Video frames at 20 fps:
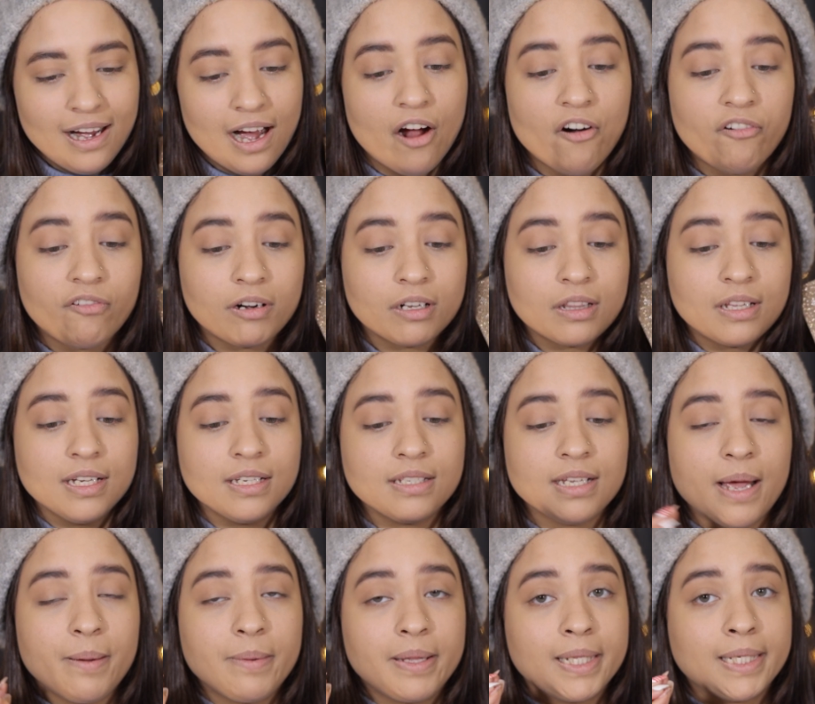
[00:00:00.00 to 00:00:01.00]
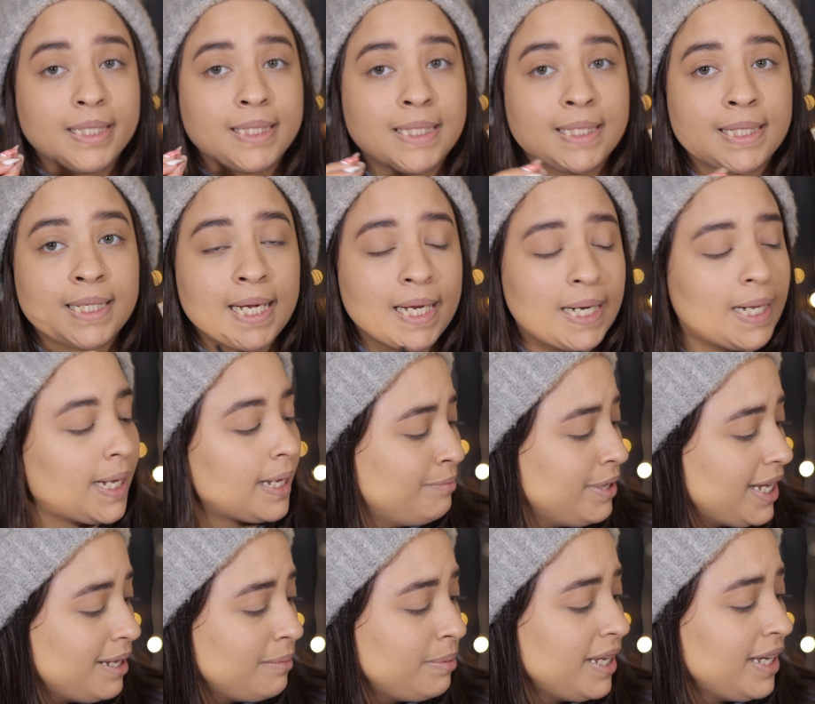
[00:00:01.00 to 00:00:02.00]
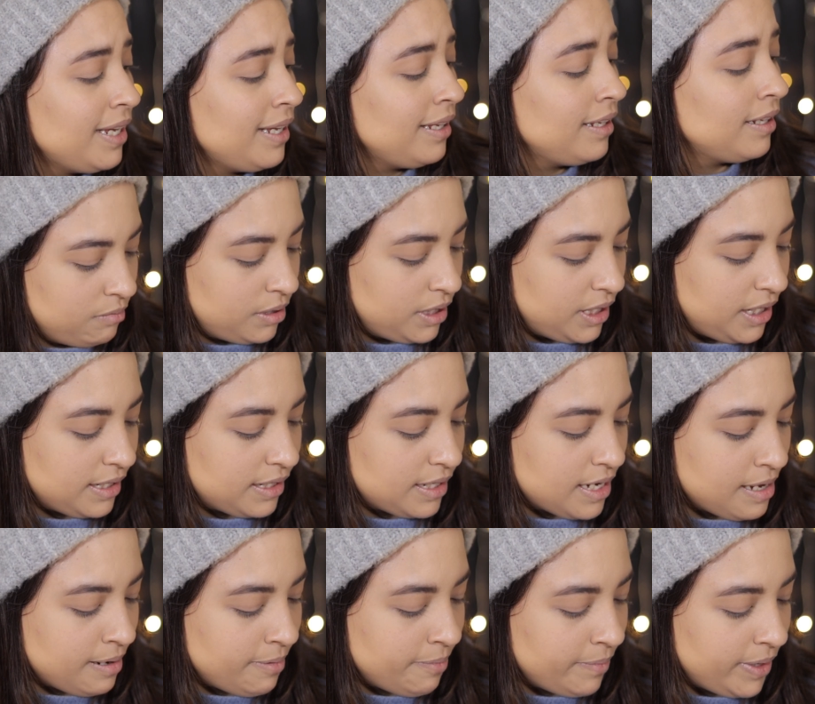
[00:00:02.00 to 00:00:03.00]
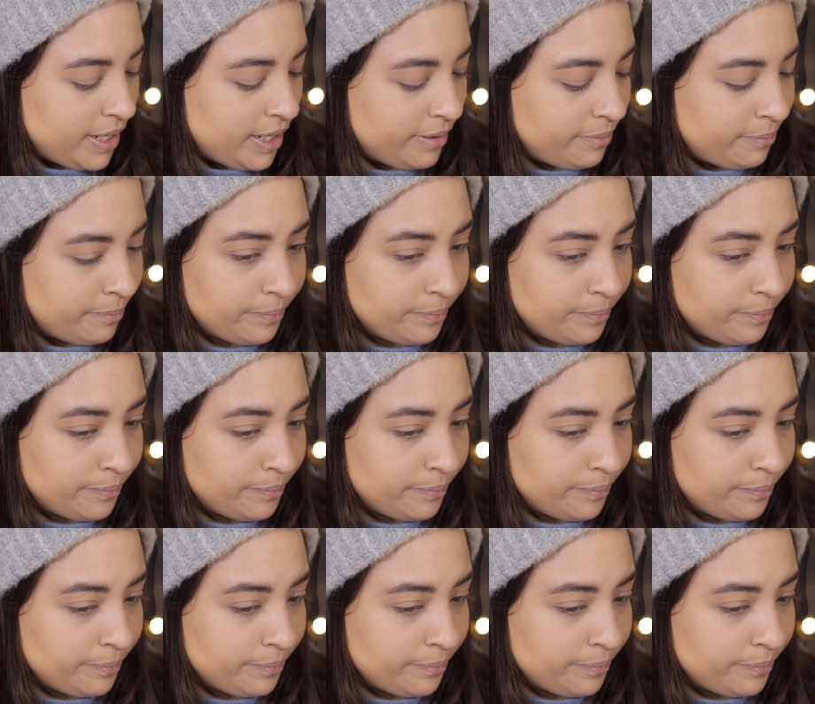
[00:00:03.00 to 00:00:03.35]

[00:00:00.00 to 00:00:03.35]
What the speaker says: After this, I'm a little scared, like, baby, please help me.